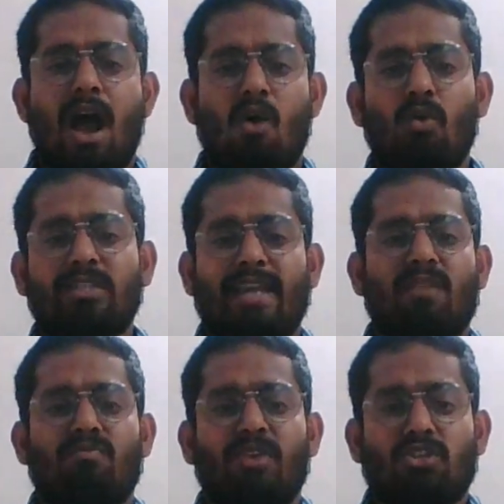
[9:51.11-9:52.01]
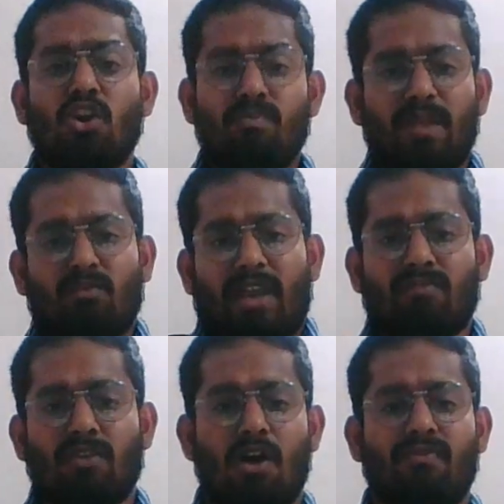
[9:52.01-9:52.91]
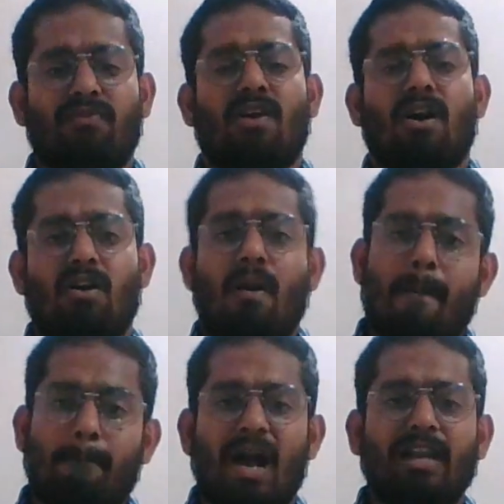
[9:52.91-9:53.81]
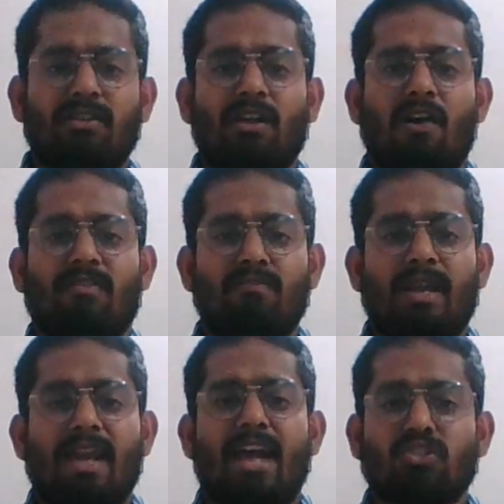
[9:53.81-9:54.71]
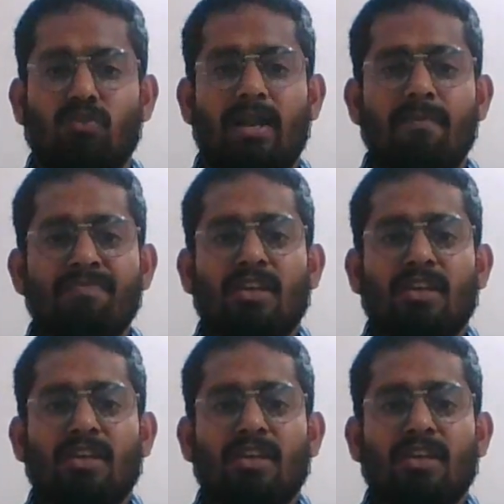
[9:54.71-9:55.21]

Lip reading: which could be waived off by the government as well.